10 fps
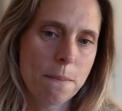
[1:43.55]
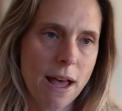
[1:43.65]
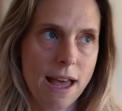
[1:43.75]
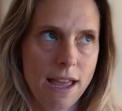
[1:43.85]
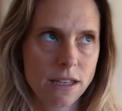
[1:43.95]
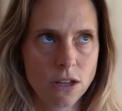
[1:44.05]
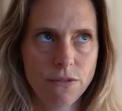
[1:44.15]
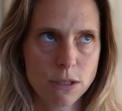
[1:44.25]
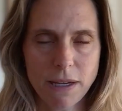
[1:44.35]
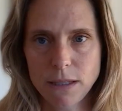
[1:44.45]
my
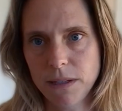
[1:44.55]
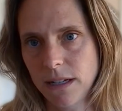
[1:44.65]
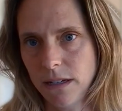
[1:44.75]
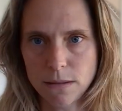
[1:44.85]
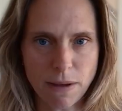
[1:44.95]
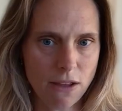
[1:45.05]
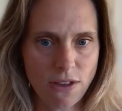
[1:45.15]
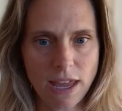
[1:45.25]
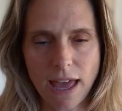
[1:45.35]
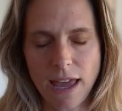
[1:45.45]
service-based business, my
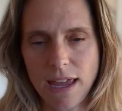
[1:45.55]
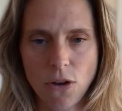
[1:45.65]
VA,